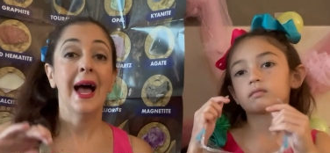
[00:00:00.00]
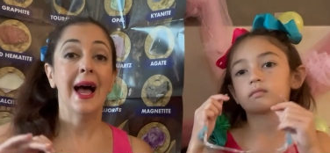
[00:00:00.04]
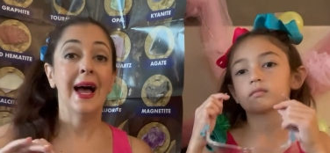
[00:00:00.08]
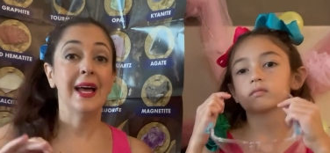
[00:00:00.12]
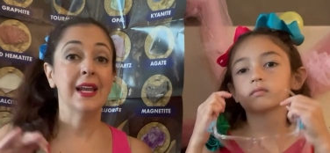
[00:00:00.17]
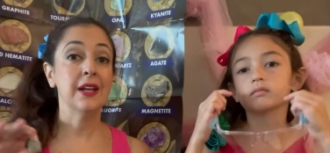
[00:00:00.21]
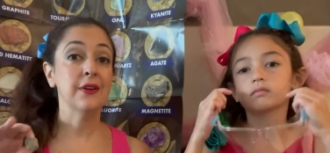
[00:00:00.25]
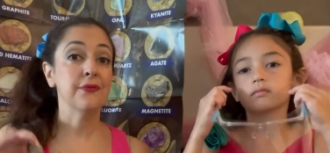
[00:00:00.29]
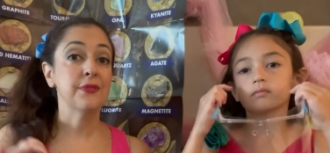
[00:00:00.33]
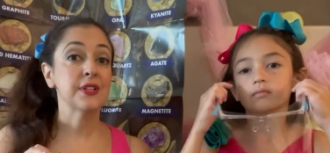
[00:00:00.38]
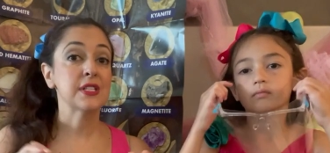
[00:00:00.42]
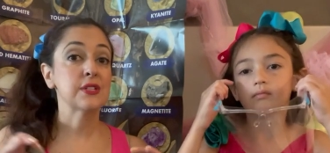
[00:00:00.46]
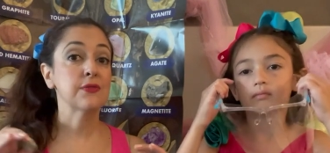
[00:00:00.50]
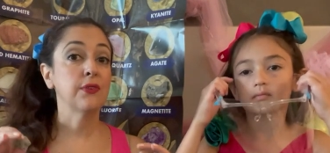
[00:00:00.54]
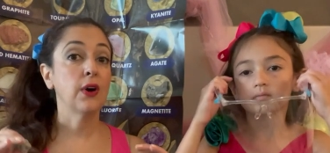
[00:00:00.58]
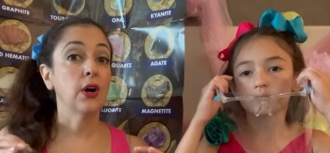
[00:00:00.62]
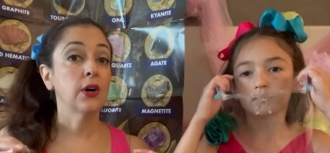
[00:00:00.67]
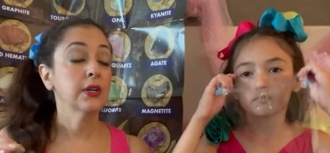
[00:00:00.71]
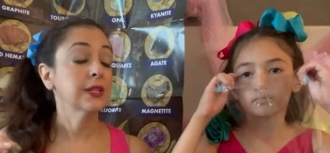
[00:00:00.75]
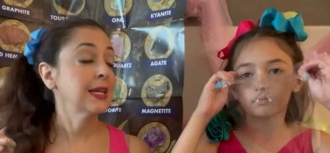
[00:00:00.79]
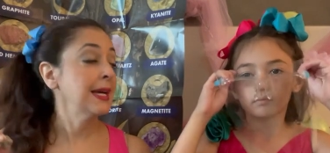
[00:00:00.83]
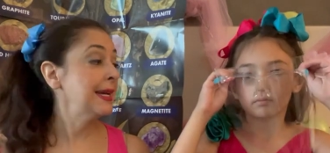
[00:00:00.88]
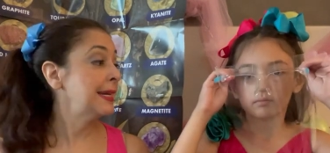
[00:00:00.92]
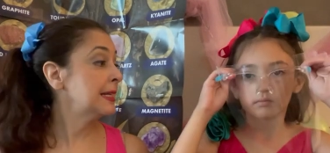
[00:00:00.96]
Speaker 1: And if it's
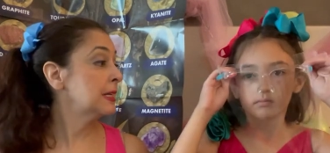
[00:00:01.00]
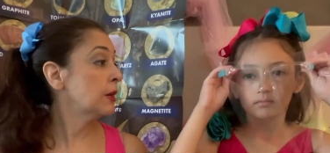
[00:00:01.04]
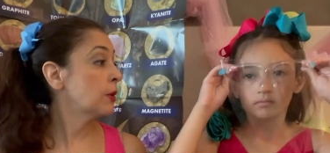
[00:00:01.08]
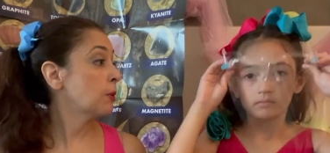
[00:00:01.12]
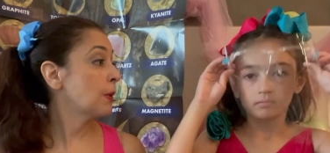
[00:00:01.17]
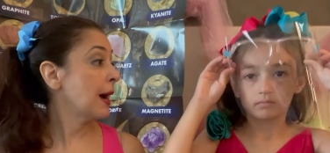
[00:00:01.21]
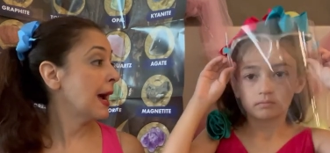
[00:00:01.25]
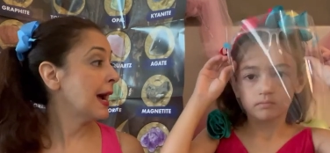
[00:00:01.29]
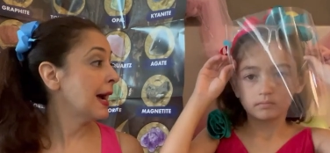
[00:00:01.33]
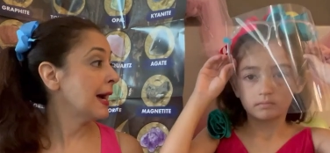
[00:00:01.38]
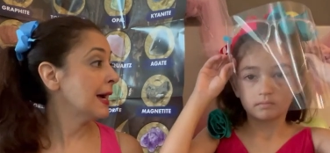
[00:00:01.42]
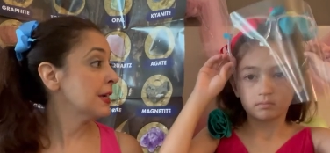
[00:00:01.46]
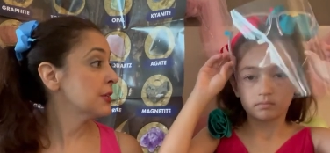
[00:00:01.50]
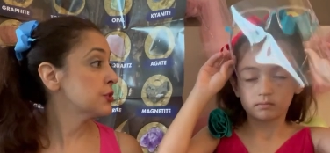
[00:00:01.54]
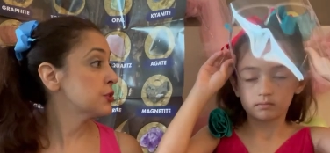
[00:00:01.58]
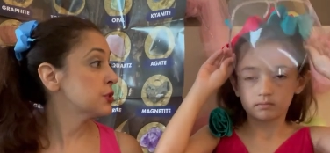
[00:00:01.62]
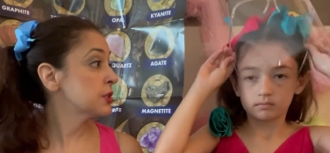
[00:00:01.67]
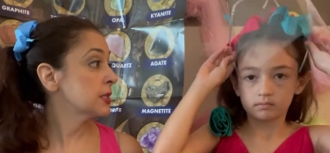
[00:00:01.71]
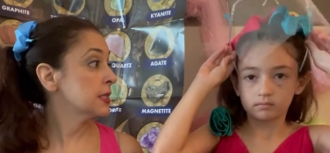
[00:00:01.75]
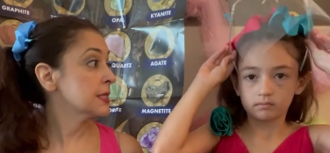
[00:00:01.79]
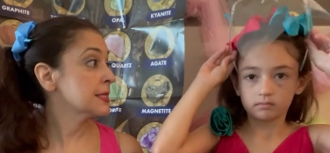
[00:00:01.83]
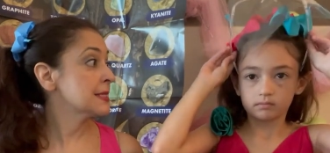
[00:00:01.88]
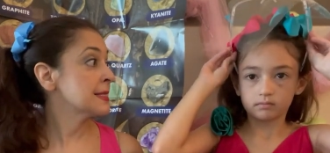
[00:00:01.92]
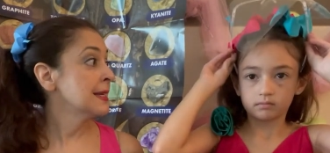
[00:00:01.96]
volcano
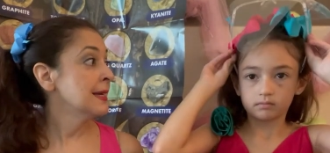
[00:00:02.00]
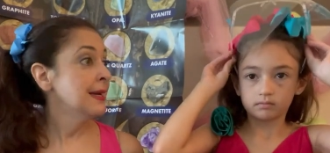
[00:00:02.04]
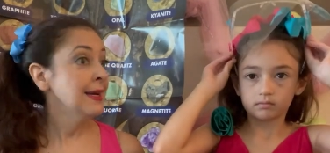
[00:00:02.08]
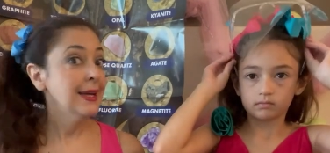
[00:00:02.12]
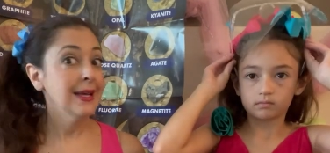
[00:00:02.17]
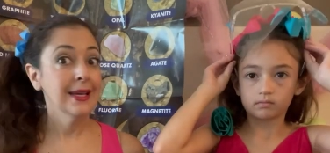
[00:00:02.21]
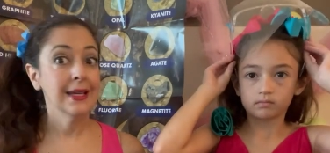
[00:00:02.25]
ashes,